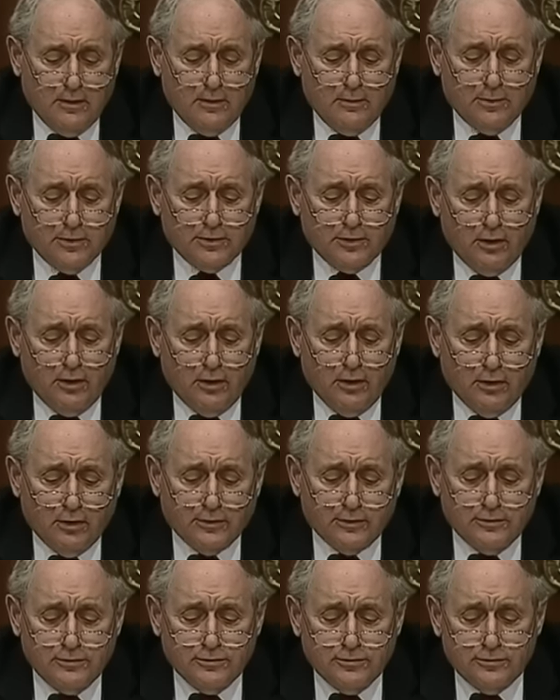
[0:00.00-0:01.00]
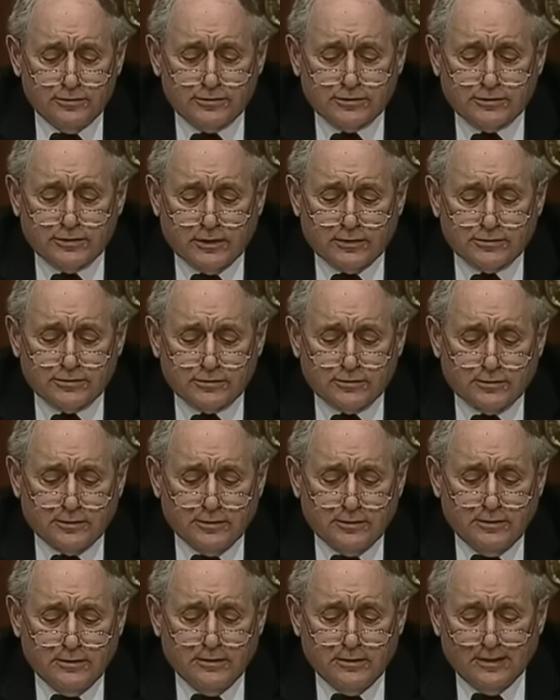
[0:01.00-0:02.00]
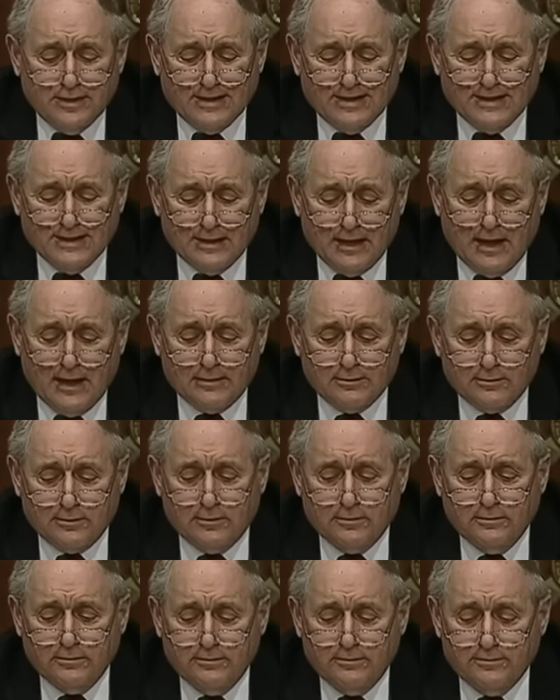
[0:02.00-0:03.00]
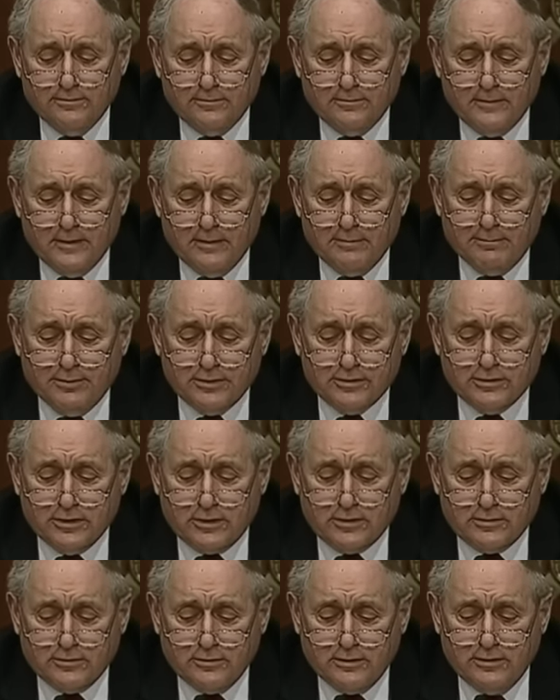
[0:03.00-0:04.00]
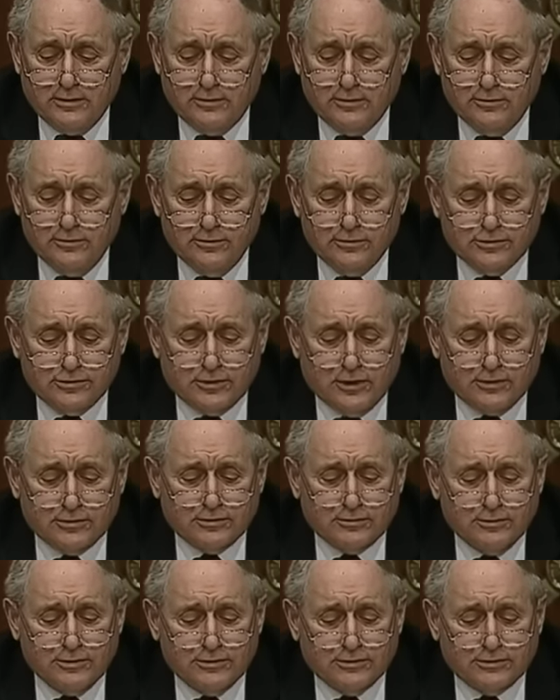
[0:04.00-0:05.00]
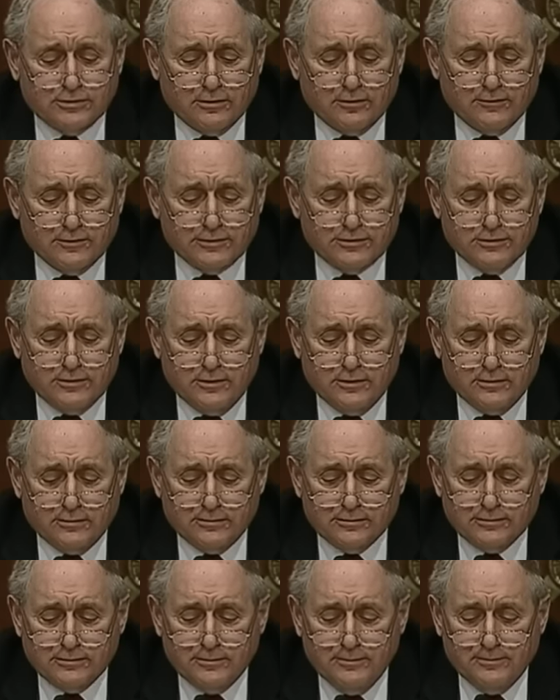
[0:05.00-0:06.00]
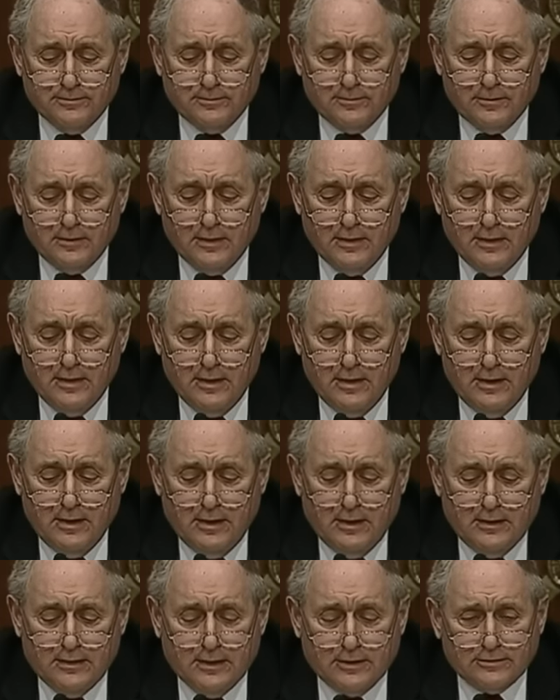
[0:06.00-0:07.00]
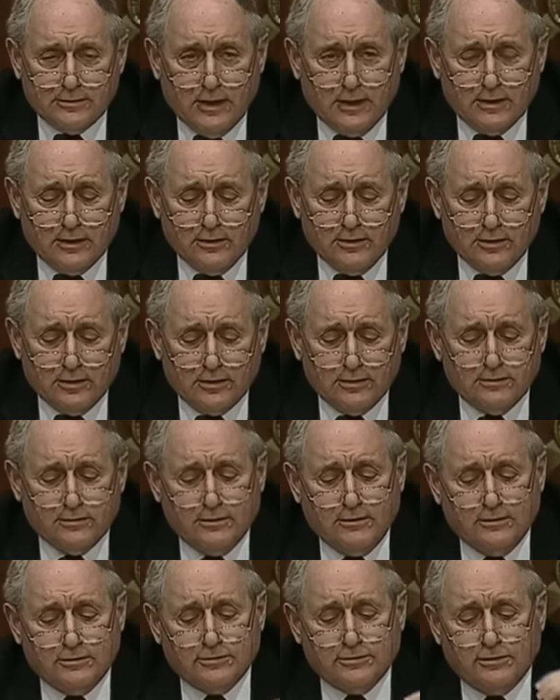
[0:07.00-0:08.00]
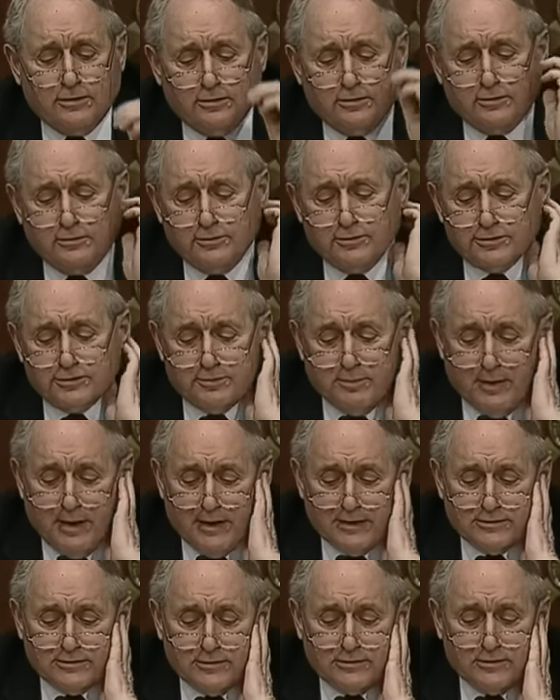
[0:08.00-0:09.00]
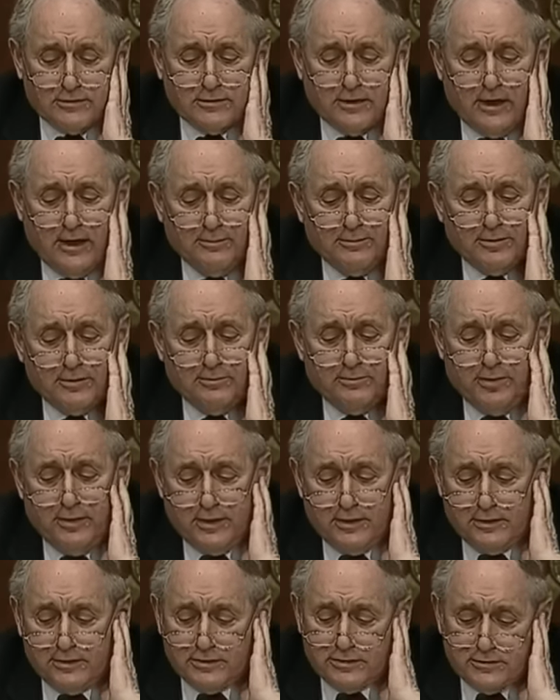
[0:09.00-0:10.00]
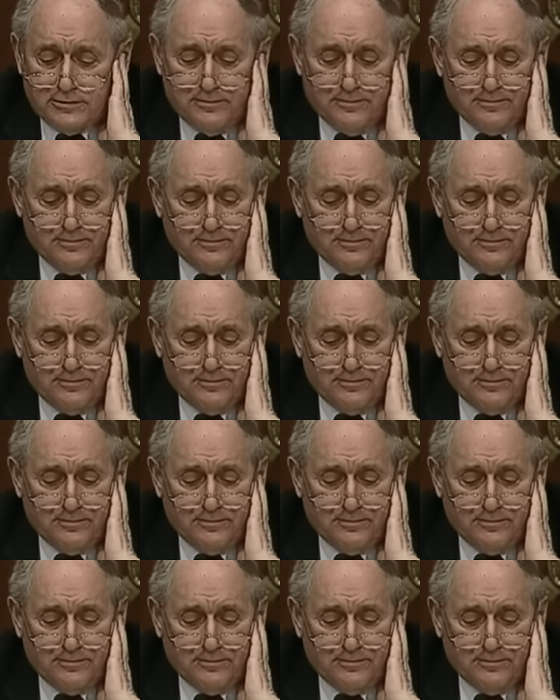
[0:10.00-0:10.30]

with all the new century collateral, in particularly the new century service deals. Now take a look at the internal response at the top of the page.